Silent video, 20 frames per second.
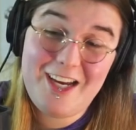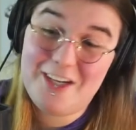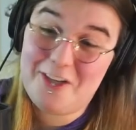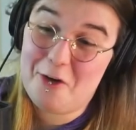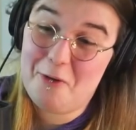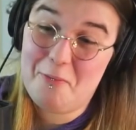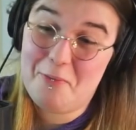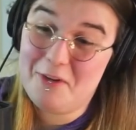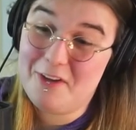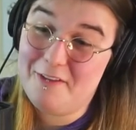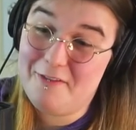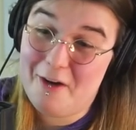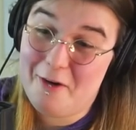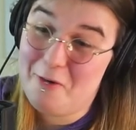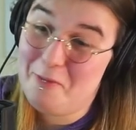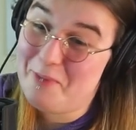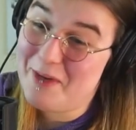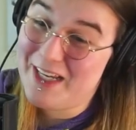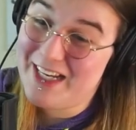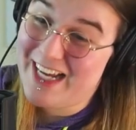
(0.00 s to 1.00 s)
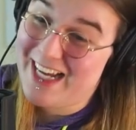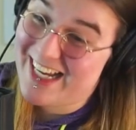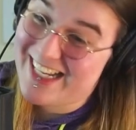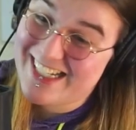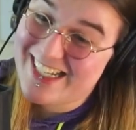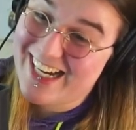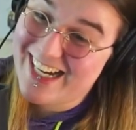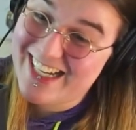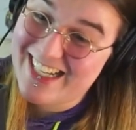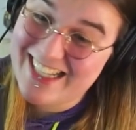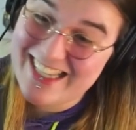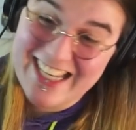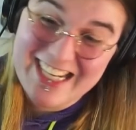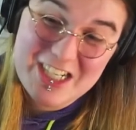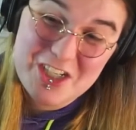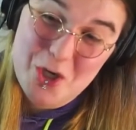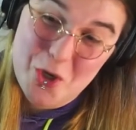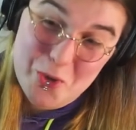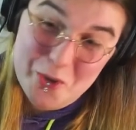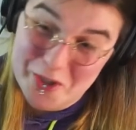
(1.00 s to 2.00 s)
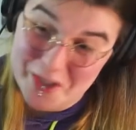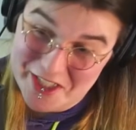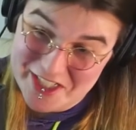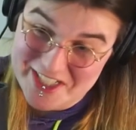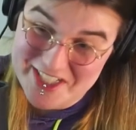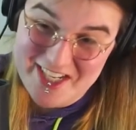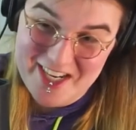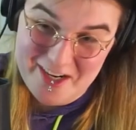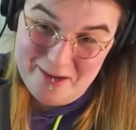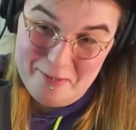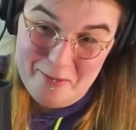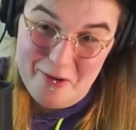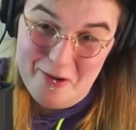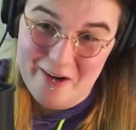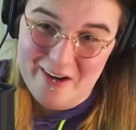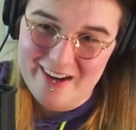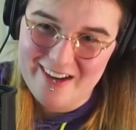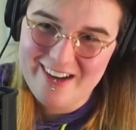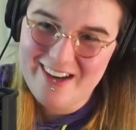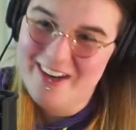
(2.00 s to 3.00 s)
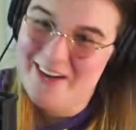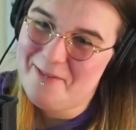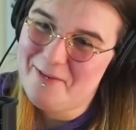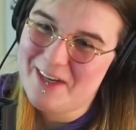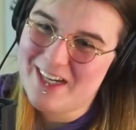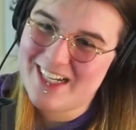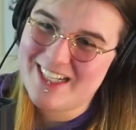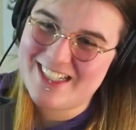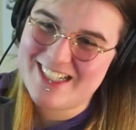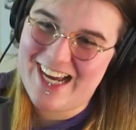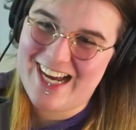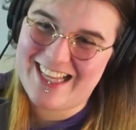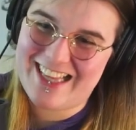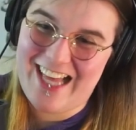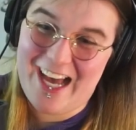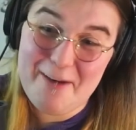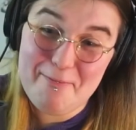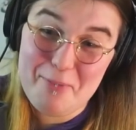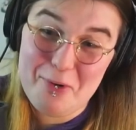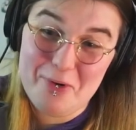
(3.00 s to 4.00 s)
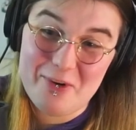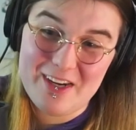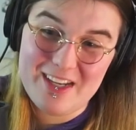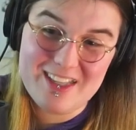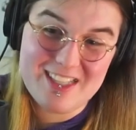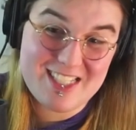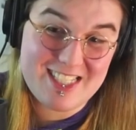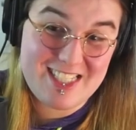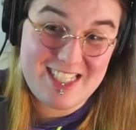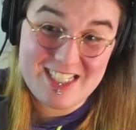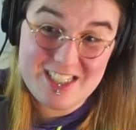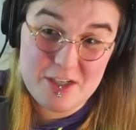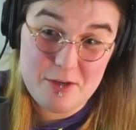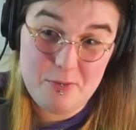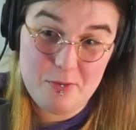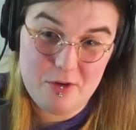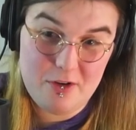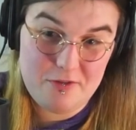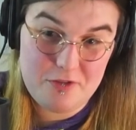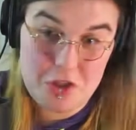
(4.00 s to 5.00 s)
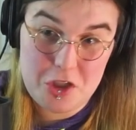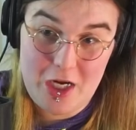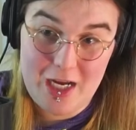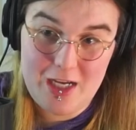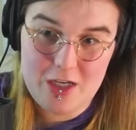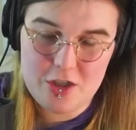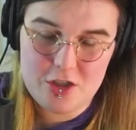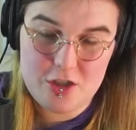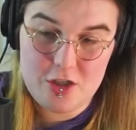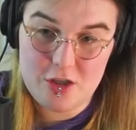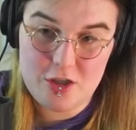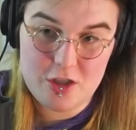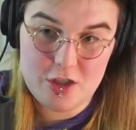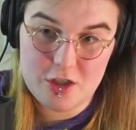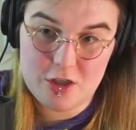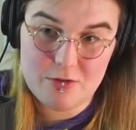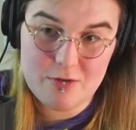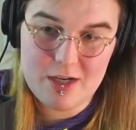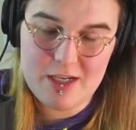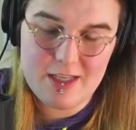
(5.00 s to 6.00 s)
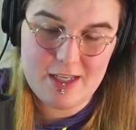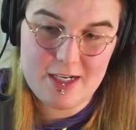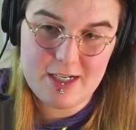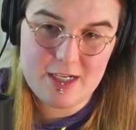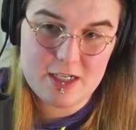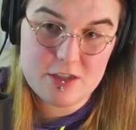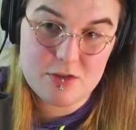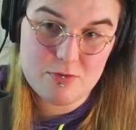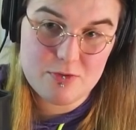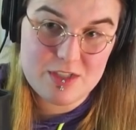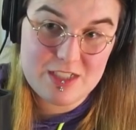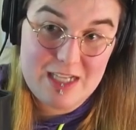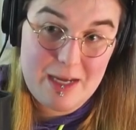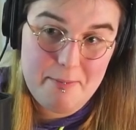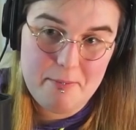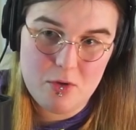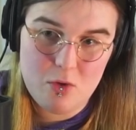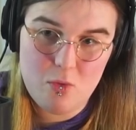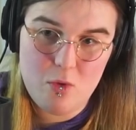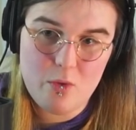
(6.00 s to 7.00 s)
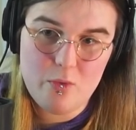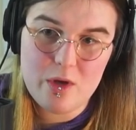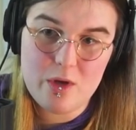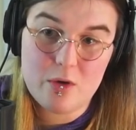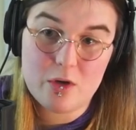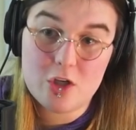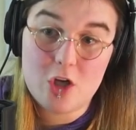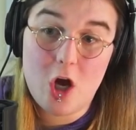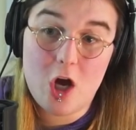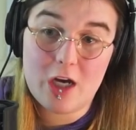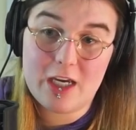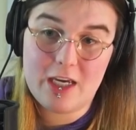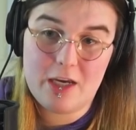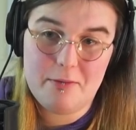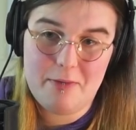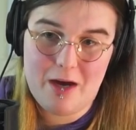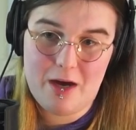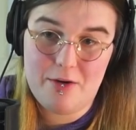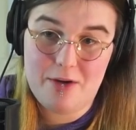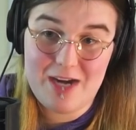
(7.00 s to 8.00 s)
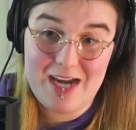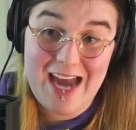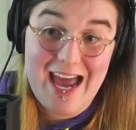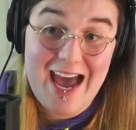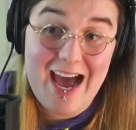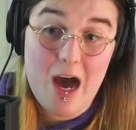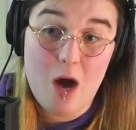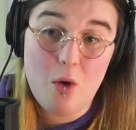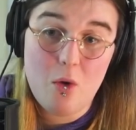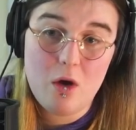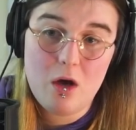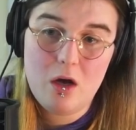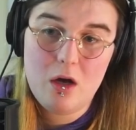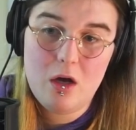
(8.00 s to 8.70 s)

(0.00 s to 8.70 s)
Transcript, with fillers: don't believe I would be an anti-electoralist anymore because at that point the system would have changed to the degree that it doesn't resemble what we are talking about now.